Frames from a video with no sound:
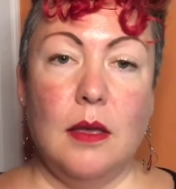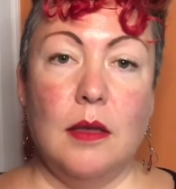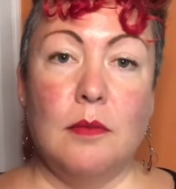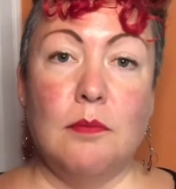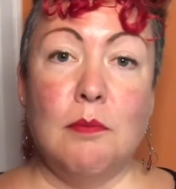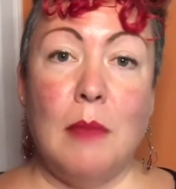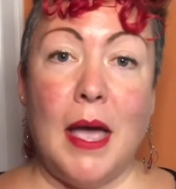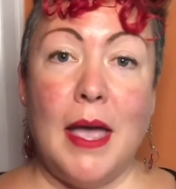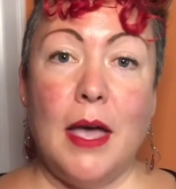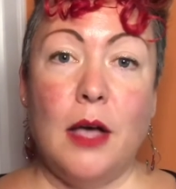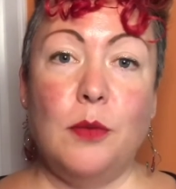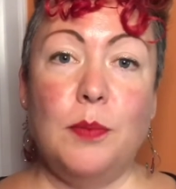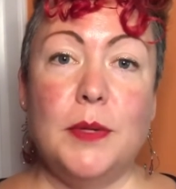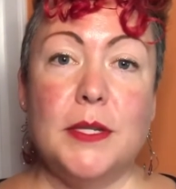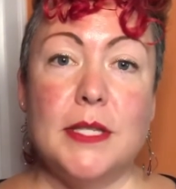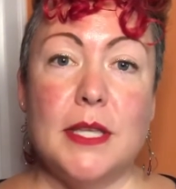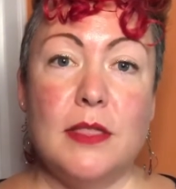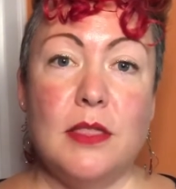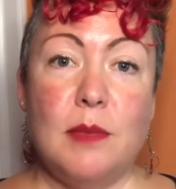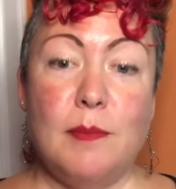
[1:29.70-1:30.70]
My help is
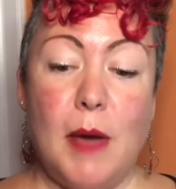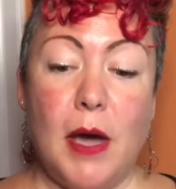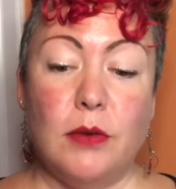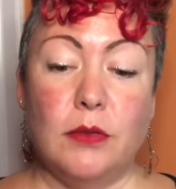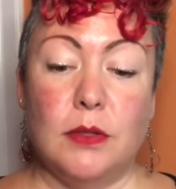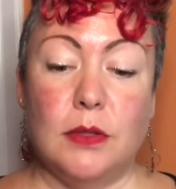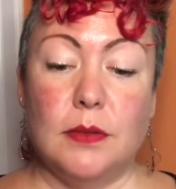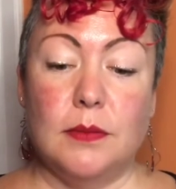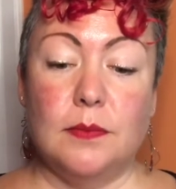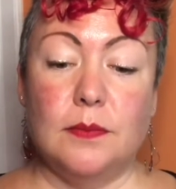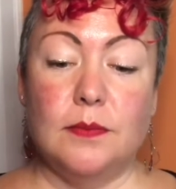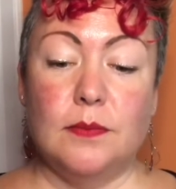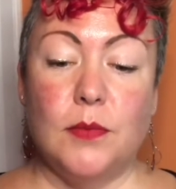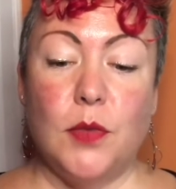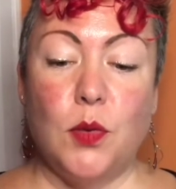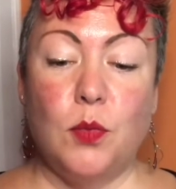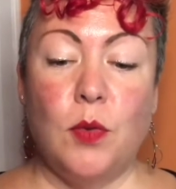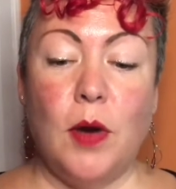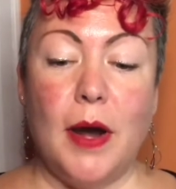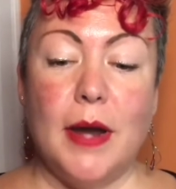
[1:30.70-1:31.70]
in the mountain,
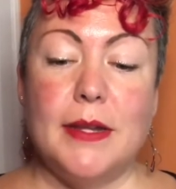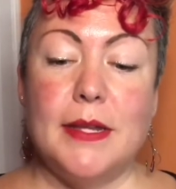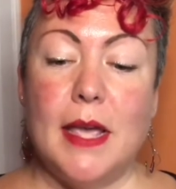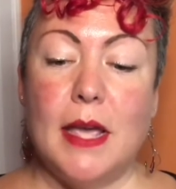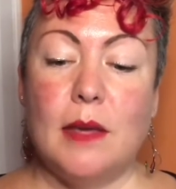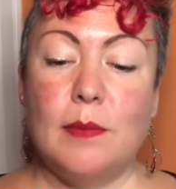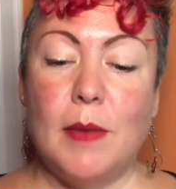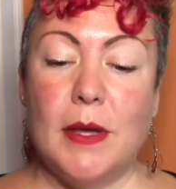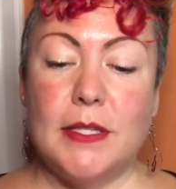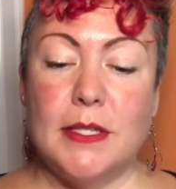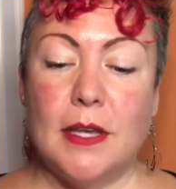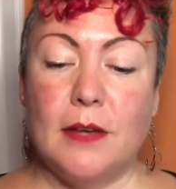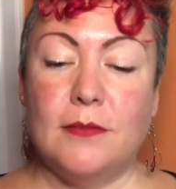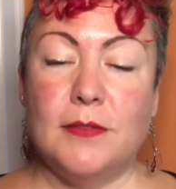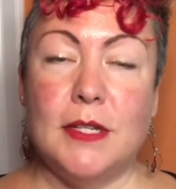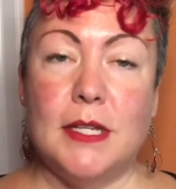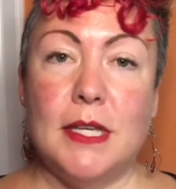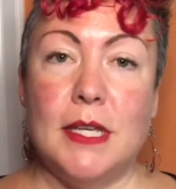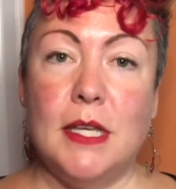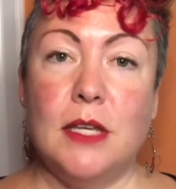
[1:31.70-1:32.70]
where I take myself
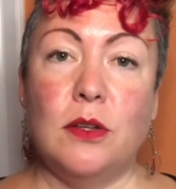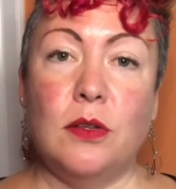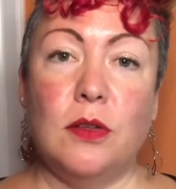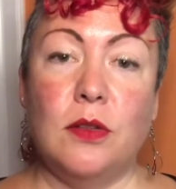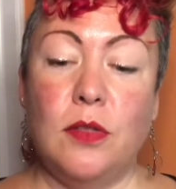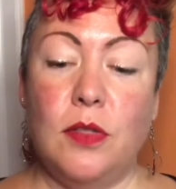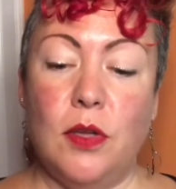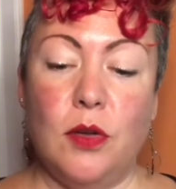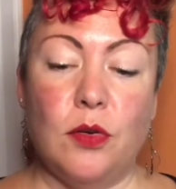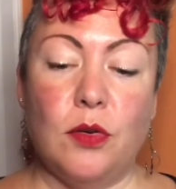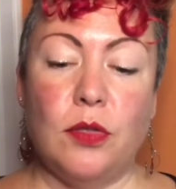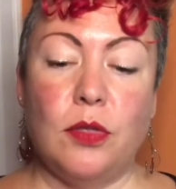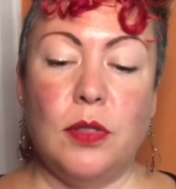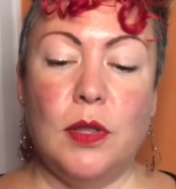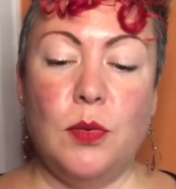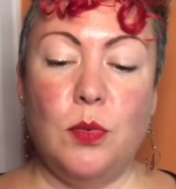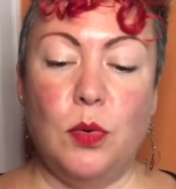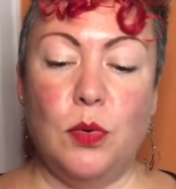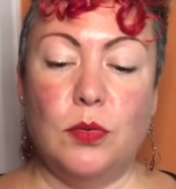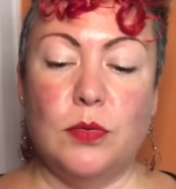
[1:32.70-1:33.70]
to heal the earthly
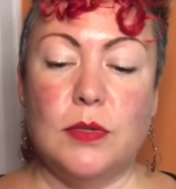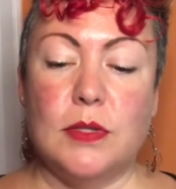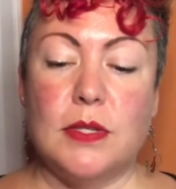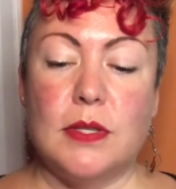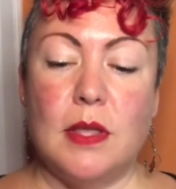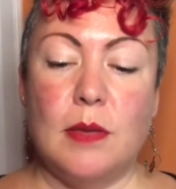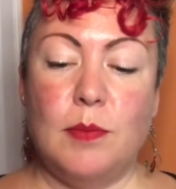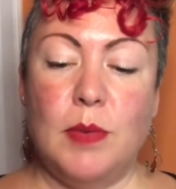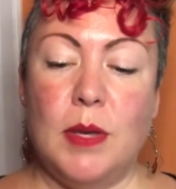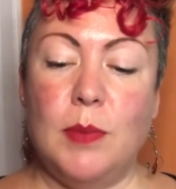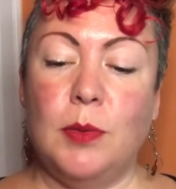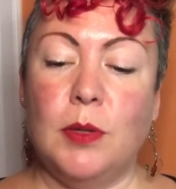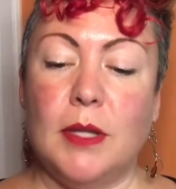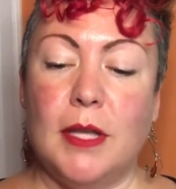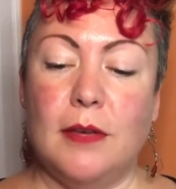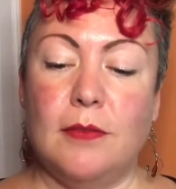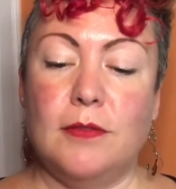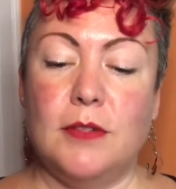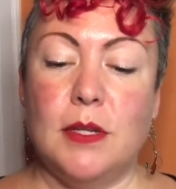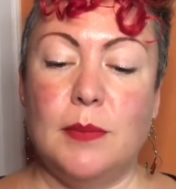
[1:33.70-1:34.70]
wounds that people
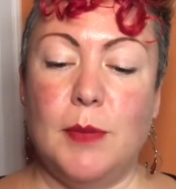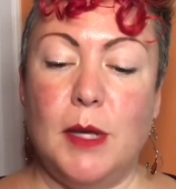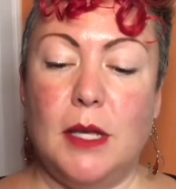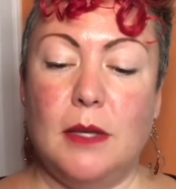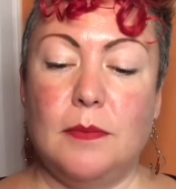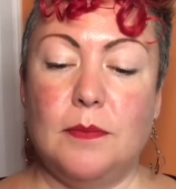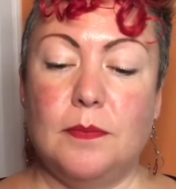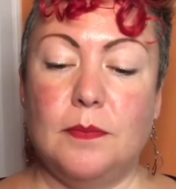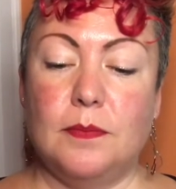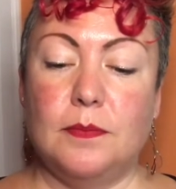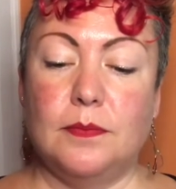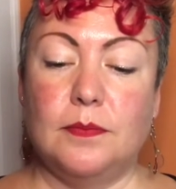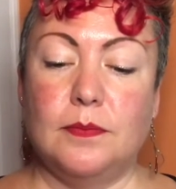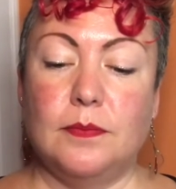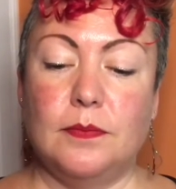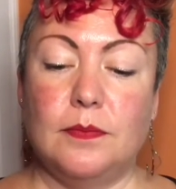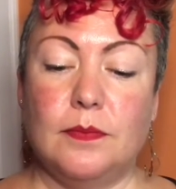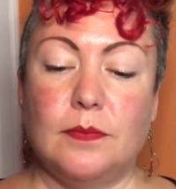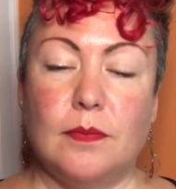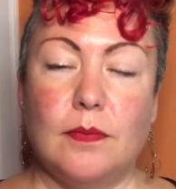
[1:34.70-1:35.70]
give to me.
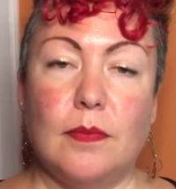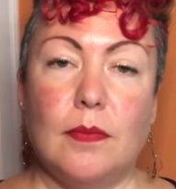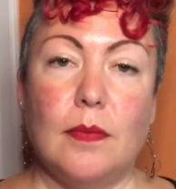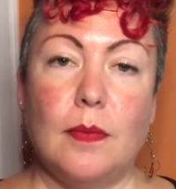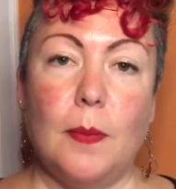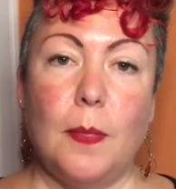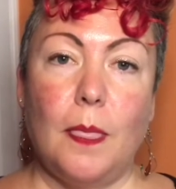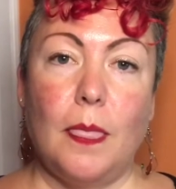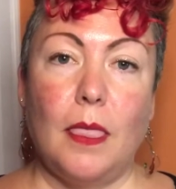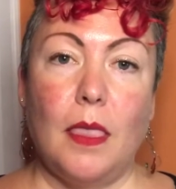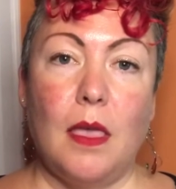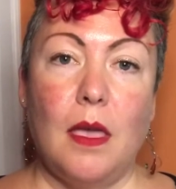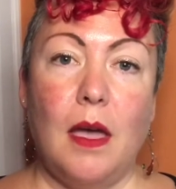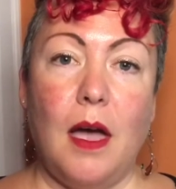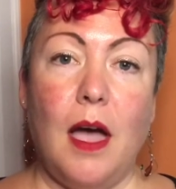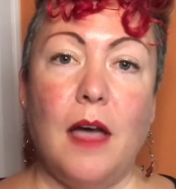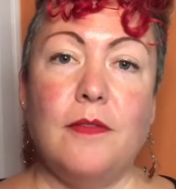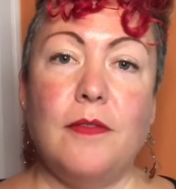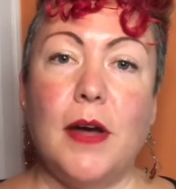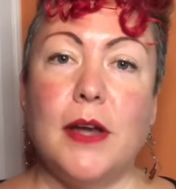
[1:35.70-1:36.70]

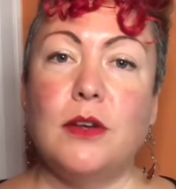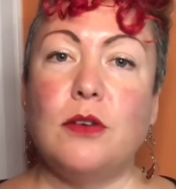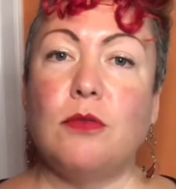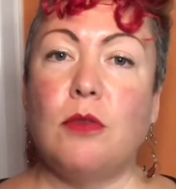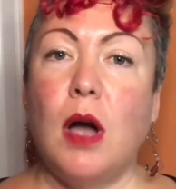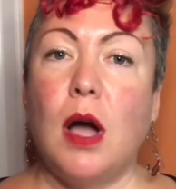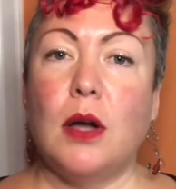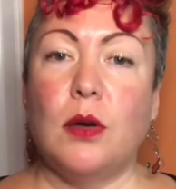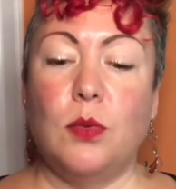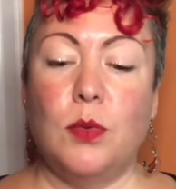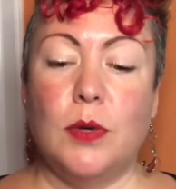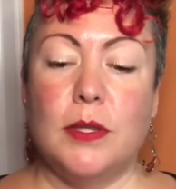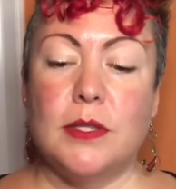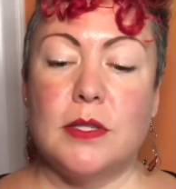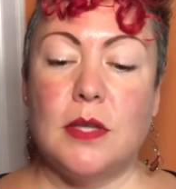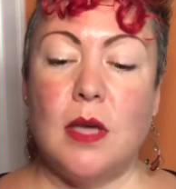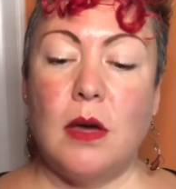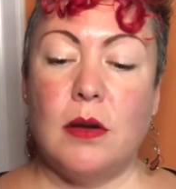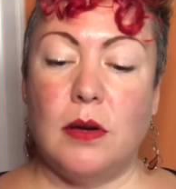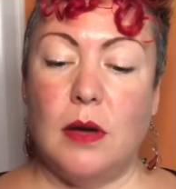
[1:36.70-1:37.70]
I find a rock with
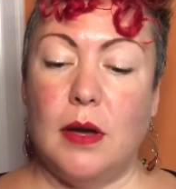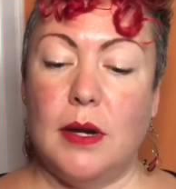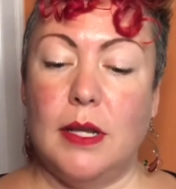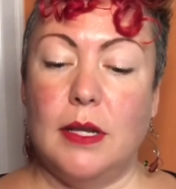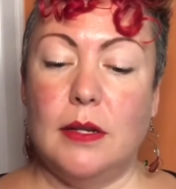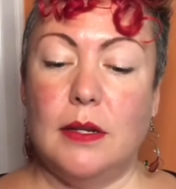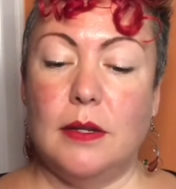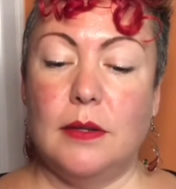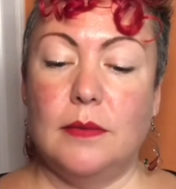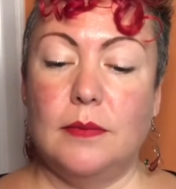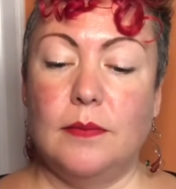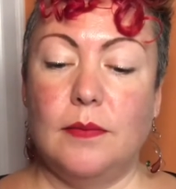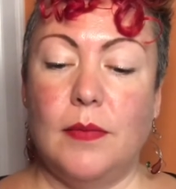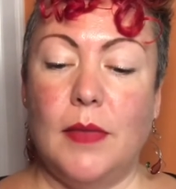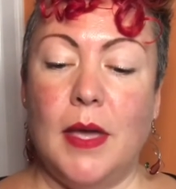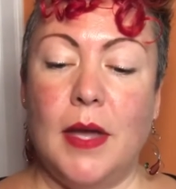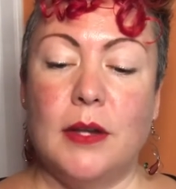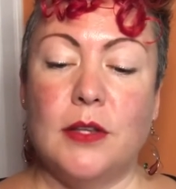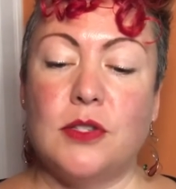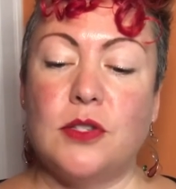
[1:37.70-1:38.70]
sun on it,
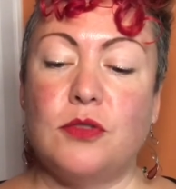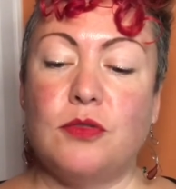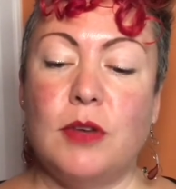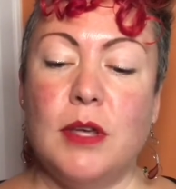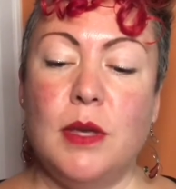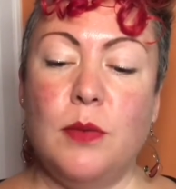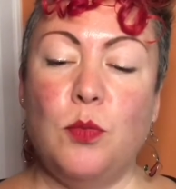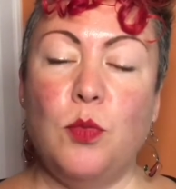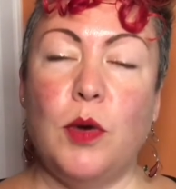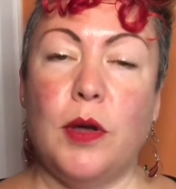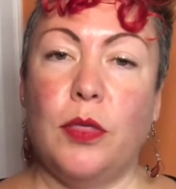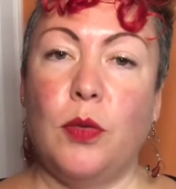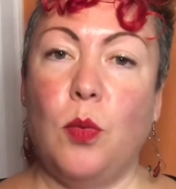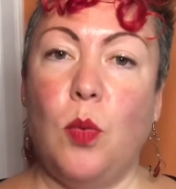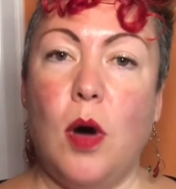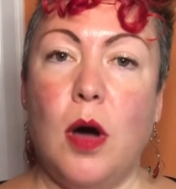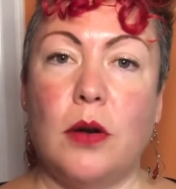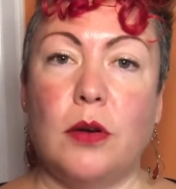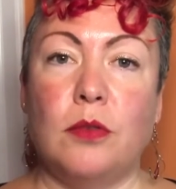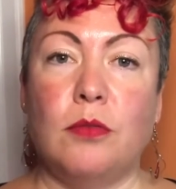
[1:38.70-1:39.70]
and a stream where the
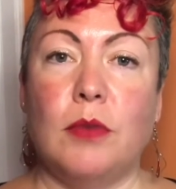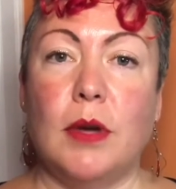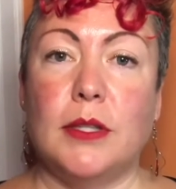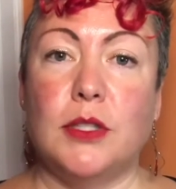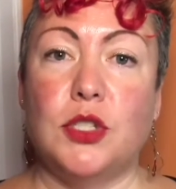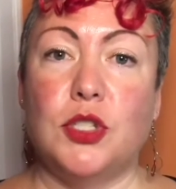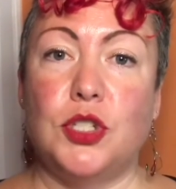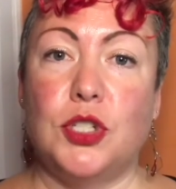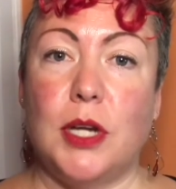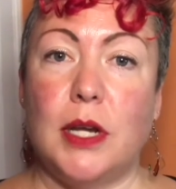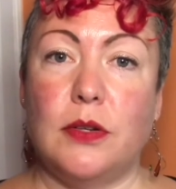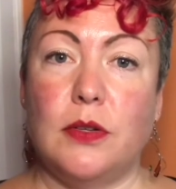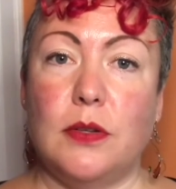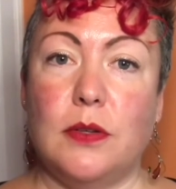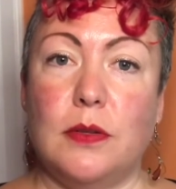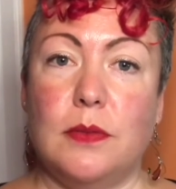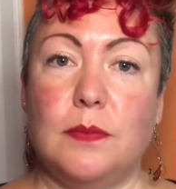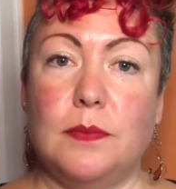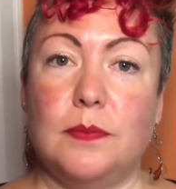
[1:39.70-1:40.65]
water runs gentle,